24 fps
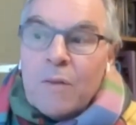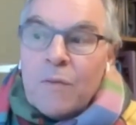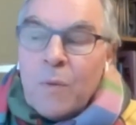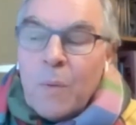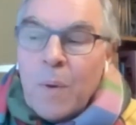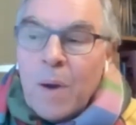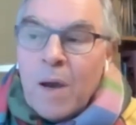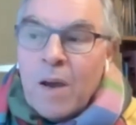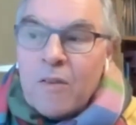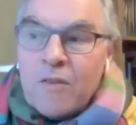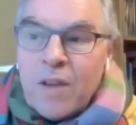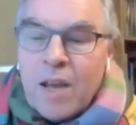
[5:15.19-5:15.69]
if
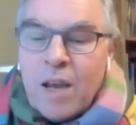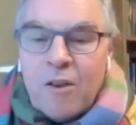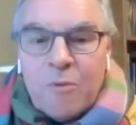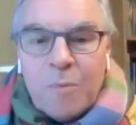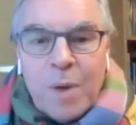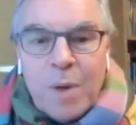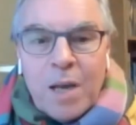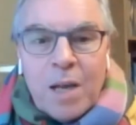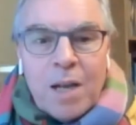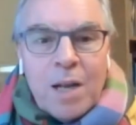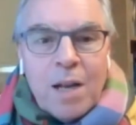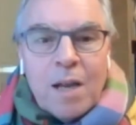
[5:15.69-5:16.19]
you ask
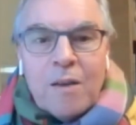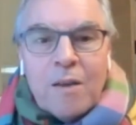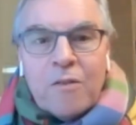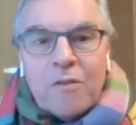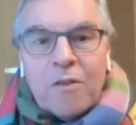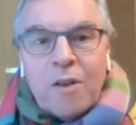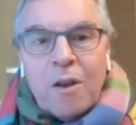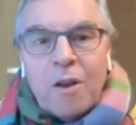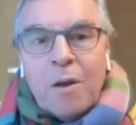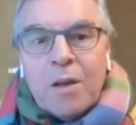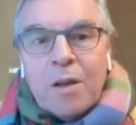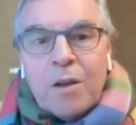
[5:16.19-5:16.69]
how's my
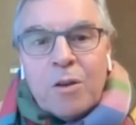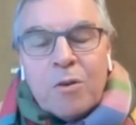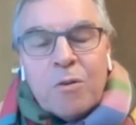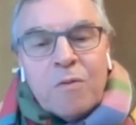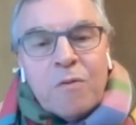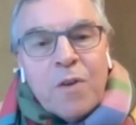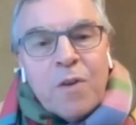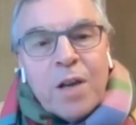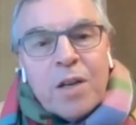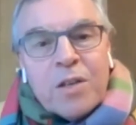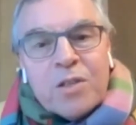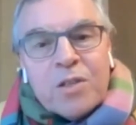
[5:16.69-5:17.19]
class going, it
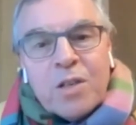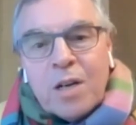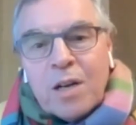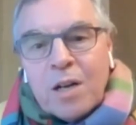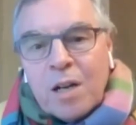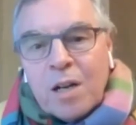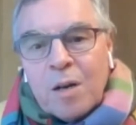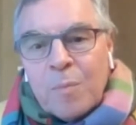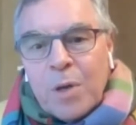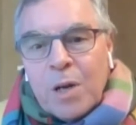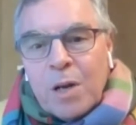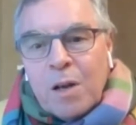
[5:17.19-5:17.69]
could function a
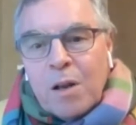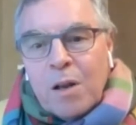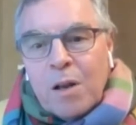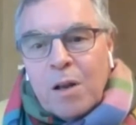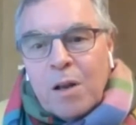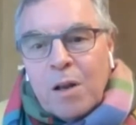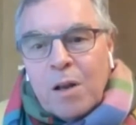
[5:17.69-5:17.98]
little bit